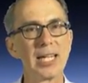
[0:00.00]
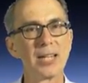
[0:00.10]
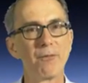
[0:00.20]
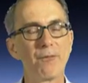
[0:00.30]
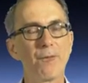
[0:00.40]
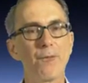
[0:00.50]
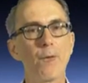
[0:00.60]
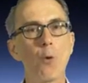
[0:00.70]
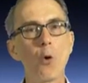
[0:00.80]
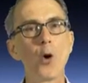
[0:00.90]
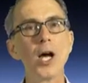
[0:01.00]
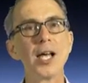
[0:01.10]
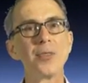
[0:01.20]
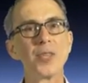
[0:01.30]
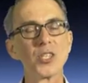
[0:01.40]

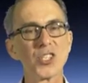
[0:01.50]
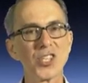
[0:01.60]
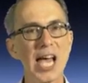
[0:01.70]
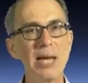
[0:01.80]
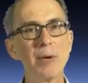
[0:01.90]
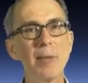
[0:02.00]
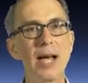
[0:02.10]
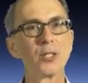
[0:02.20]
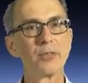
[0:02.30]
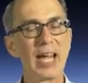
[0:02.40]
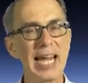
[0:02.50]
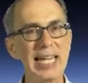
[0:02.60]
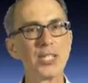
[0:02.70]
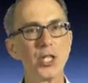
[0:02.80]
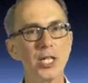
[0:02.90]
For the same amount of
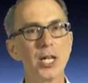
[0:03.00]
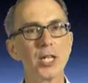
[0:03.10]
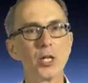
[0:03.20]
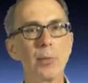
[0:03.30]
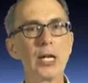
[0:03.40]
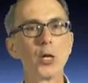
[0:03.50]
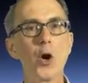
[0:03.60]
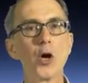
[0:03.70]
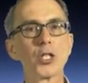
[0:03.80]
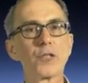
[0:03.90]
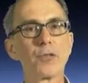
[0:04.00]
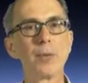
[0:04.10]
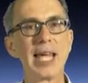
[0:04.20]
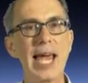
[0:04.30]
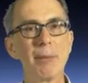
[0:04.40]
energy to be lost
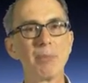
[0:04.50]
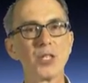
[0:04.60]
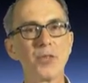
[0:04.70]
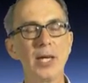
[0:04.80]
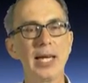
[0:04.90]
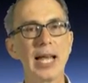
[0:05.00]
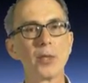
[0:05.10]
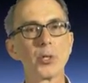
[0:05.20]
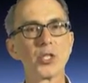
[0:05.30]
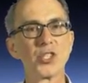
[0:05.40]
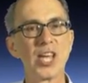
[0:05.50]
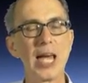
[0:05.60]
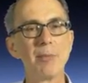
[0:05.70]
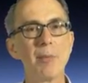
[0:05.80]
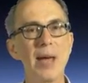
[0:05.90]
from the atmosphere, in other words, the
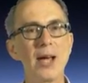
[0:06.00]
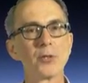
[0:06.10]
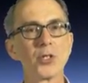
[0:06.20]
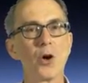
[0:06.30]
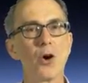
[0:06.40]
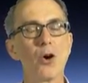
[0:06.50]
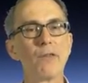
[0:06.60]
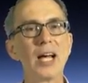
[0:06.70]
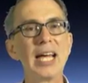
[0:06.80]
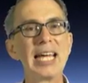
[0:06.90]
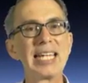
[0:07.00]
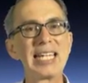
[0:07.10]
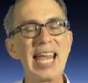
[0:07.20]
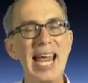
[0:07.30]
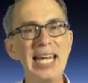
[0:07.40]
same amount of
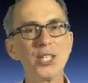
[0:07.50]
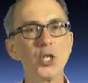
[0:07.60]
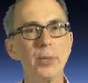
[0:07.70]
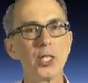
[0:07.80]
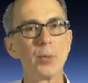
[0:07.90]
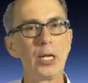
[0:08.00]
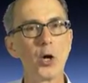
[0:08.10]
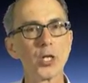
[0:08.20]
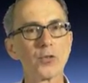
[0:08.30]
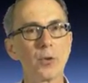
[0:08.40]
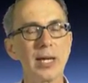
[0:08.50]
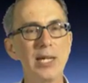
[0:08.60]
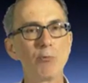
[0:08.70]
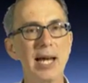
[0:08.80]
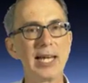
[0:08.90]
energy to be lost from
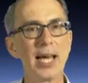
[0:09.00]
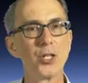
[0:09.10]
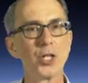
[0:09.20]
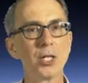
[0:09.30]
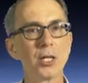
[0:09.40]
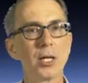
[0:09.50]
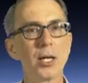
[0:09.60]
heat radiation,